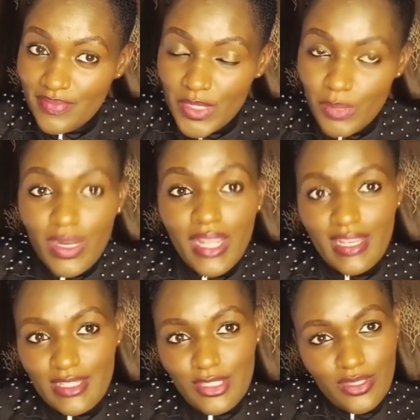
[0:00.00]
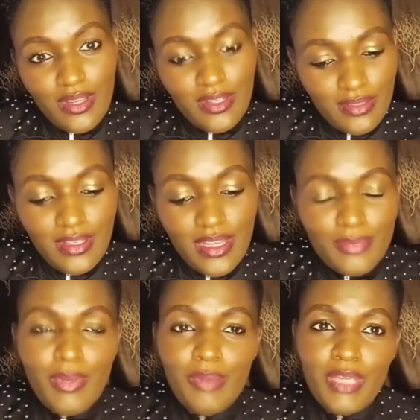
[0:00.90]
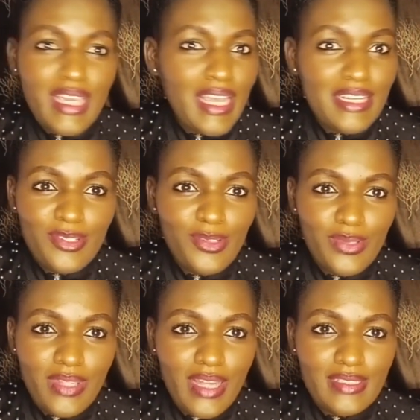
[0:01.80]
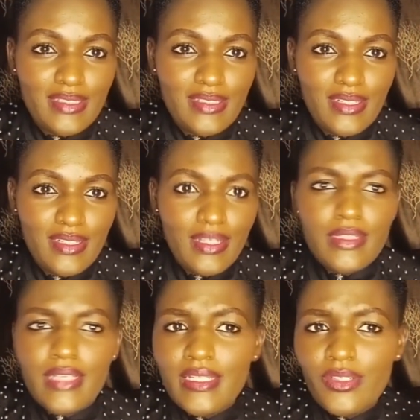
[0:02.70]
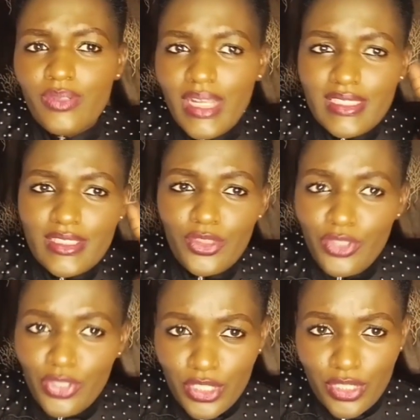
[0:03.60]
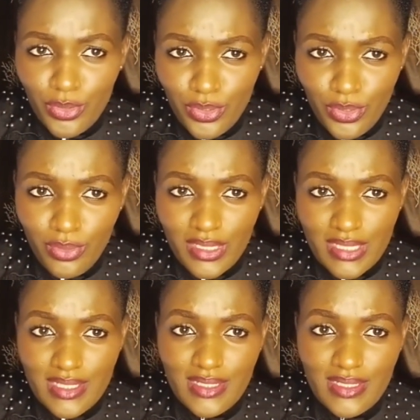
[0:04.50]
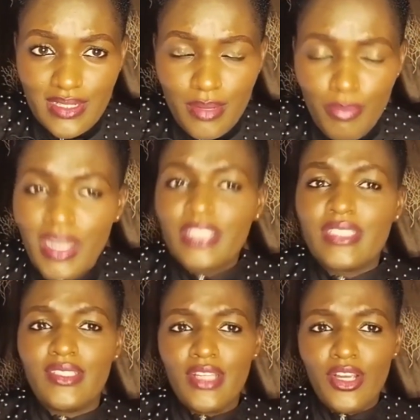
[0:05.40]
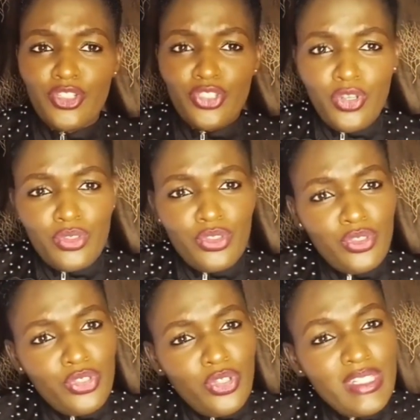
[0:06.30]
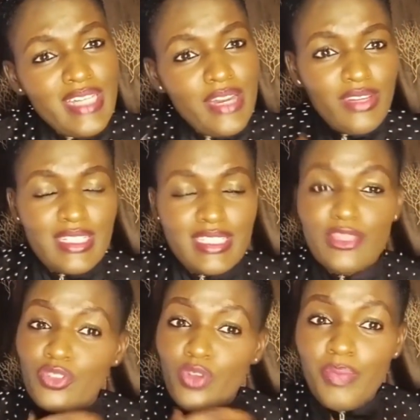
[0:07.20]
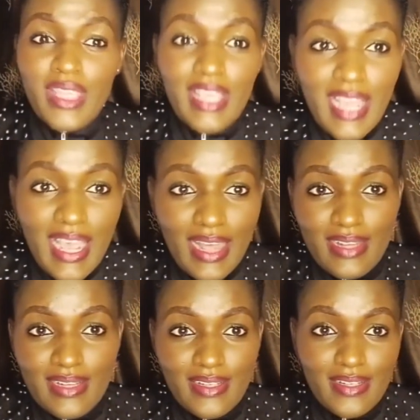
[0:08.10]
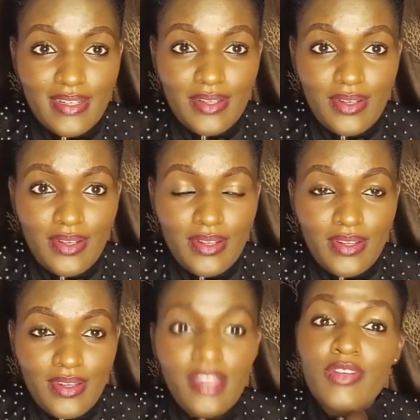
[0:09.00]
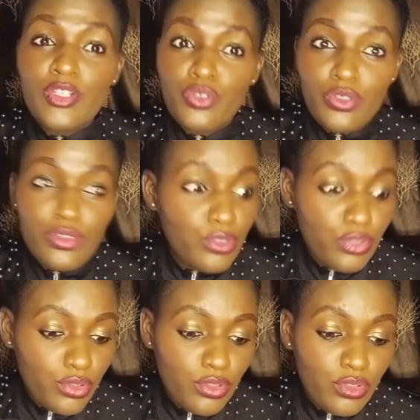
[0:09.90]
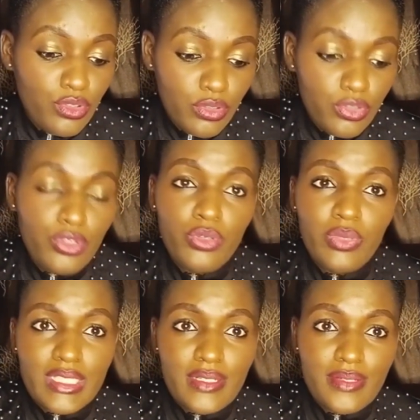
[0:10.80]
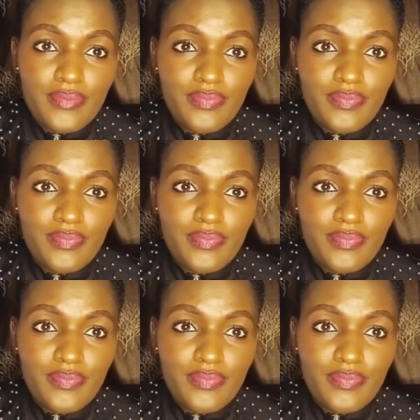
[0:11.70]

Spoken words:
She'll be like, kids, yes, mommy, I can't do that. Yet in reality, you knew she could do it. But you're indirectly stopping her never to do it.